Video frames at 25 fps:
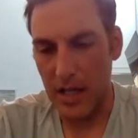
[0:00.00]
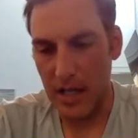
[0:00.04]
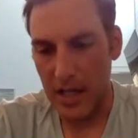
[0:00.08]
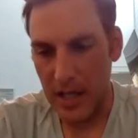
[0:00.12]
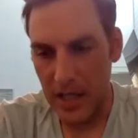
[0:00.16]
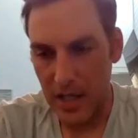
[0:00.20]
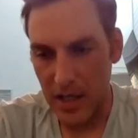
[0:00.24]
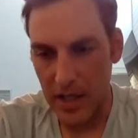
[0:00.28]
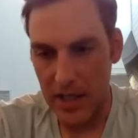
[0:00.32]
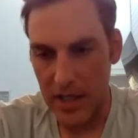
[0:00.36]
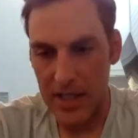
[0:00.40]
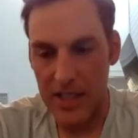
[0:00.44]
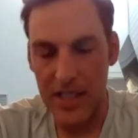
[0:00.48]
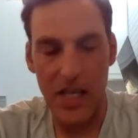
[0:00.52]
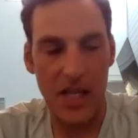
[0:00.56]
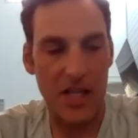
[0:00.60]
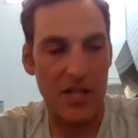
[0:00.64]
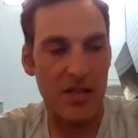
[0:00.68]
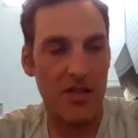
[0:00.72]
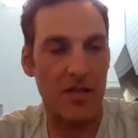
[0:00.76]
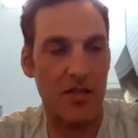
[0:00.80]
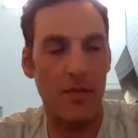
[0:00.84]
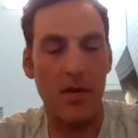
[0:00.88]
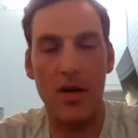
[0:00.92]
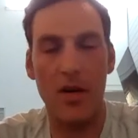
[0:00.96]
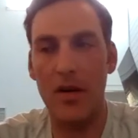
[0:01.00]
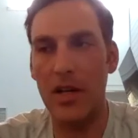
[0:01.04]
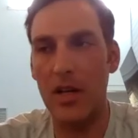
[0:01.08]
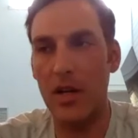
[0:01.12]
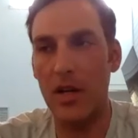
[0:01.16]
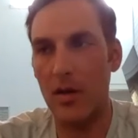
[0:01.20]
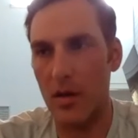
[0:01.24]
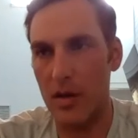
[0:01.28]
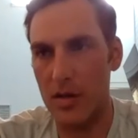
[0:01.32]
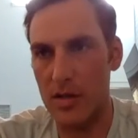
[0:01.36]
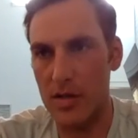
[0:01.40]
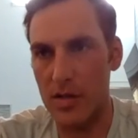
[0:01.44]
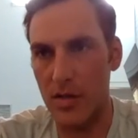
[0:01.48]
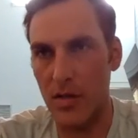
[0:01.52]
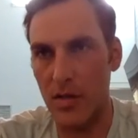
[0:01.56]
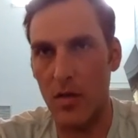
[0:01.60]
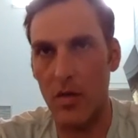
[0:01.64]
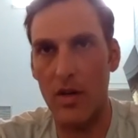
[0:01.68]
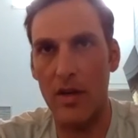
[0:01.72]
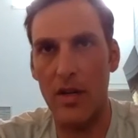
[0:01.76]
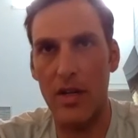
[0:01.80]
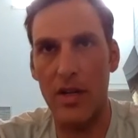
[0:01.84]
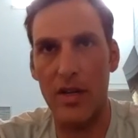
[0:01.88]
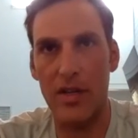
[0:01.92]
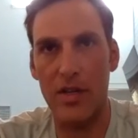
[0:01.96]
healing testimony or a
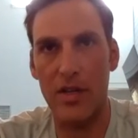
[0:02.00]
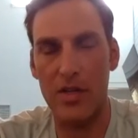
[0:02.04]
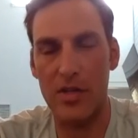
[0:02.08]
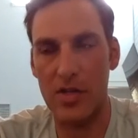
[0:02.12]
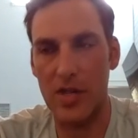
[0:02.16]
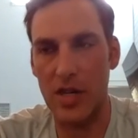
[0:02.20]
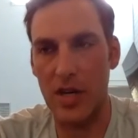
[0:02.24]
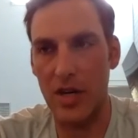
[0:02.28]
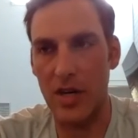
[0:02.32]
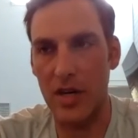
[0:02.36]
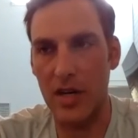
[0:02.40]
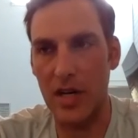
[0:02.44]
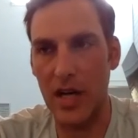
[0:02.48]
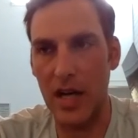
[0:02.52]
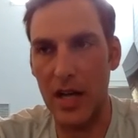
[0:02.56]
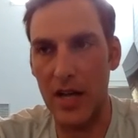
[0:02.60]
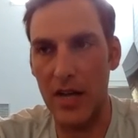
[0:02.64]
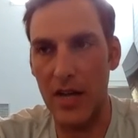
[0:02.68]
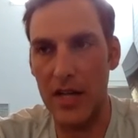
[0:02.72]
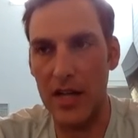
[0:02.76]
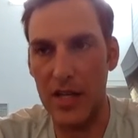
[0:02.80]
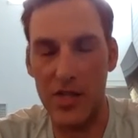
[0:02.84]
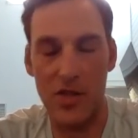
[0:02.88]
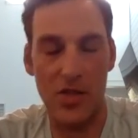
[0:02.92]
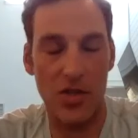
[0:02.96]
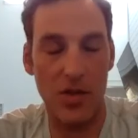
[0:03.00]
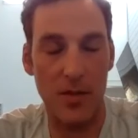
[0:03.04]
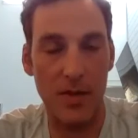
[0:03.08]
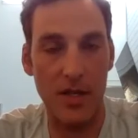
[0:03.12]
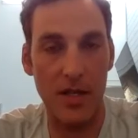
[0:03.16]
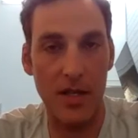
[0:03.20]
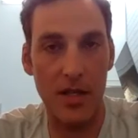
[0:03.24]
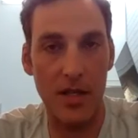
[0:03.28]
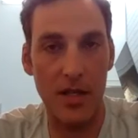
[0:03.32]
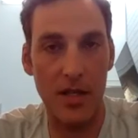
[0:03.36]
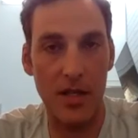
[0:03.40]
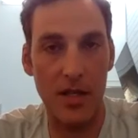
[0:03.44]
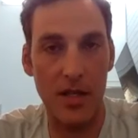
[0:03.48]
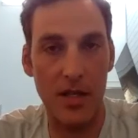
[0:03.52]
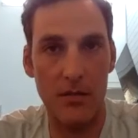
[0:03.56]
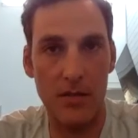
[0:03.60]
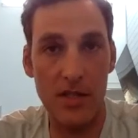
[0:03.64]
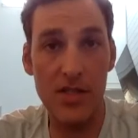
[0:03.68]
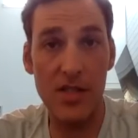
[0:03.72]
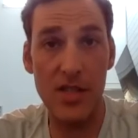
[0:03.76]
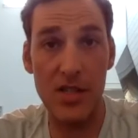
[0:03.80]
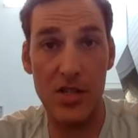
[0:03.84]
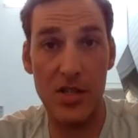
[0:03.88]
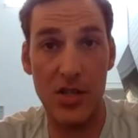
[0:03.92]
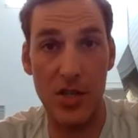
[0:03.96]
story that they're sharing, I think it should be
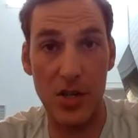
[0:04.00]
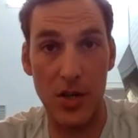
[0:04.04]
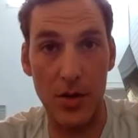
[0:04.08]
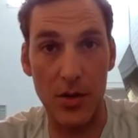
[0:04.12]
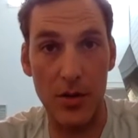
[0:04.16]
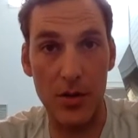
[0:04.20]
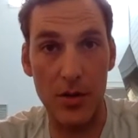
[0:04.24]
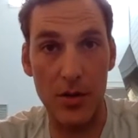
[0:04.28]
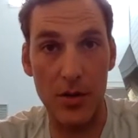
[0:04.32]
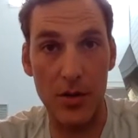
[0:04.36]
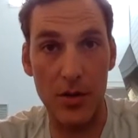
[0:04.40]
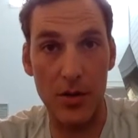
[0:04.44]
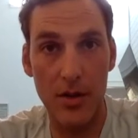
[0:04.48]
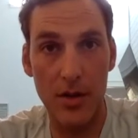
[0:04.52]
listened to.